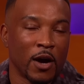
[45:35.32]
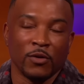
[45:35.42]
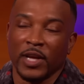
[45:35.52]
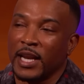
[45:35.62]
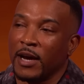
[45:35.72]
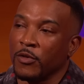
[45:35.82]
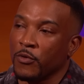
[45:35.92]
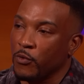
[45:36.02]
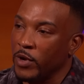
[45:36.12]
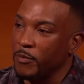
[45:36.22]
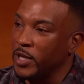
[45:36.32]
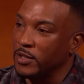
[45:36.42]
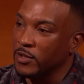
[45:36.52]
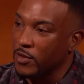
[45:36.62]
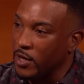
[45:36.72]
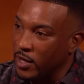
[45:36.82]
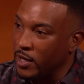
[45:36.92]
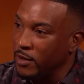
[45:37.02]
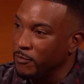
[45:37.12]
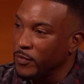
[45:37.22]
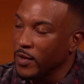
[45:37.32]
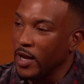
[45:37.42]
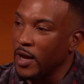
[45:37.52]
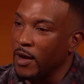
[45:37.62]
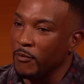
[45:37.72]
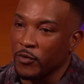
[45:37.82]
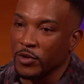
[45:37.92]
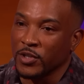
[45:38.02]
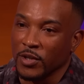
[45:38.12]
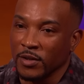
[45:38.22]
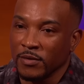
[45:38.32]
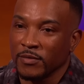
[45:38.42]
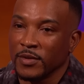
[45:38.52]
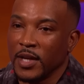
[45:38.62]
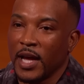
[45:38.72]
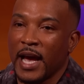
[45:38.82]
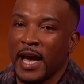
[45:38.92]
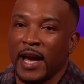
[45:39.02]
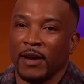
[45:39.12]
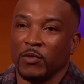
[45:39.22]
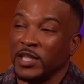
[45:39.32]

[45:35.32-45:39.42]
only allowed 3:30 for a song, and we